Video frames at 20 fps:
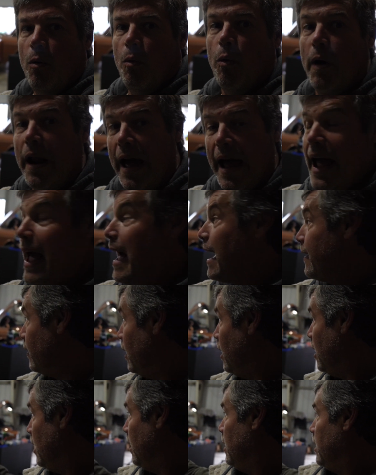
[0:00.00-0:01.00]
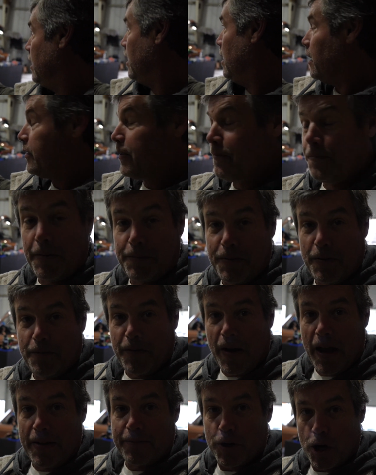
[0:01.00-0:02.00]
what I had on, on the
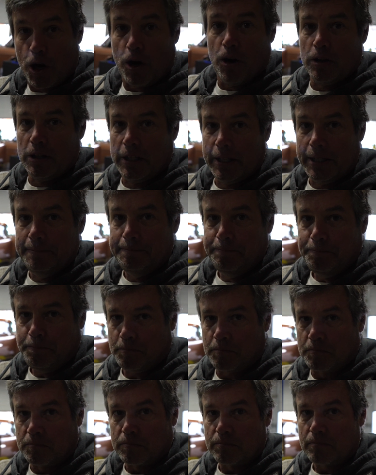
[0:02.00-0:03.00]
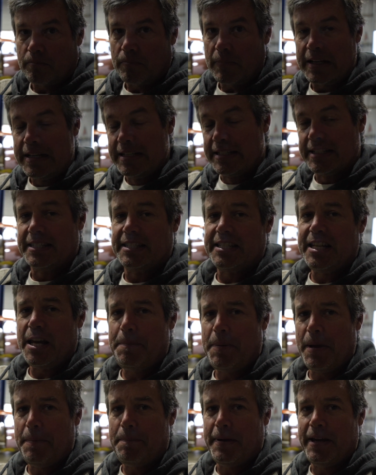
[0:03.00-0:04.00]
55 currently is a
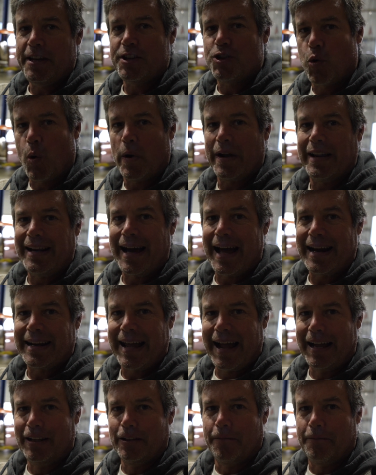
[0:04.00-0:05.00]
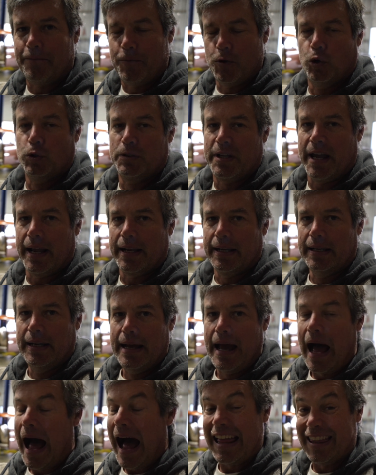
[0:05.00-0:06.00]
CPP 29 gallon fuel tank.
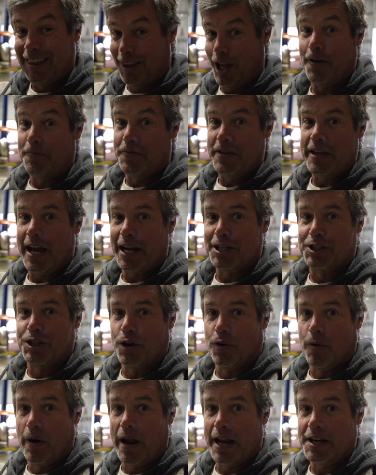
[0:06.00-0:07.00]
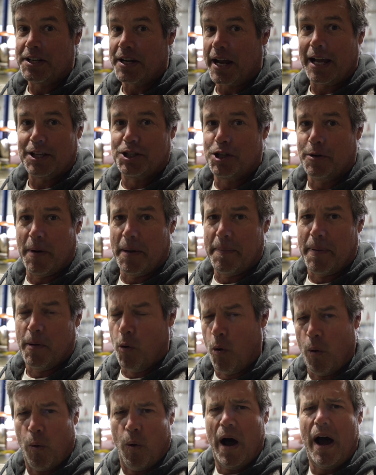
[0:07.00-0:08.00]
I love the extra range. I got so many
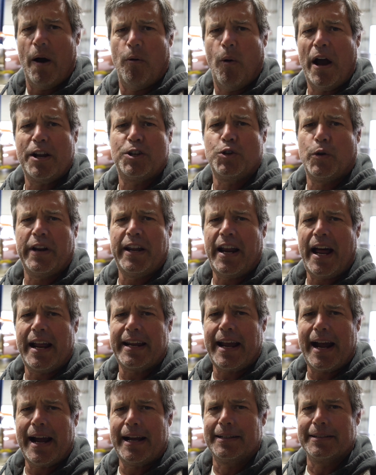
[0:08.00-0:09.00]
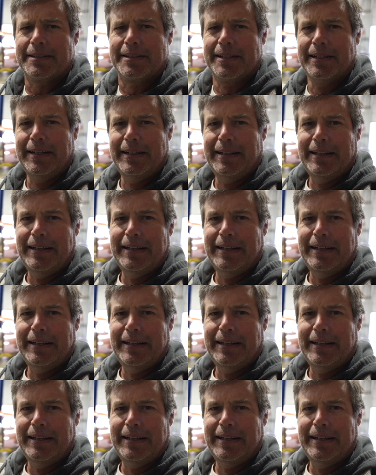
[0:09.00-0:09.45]
people, why, why 29 gallons?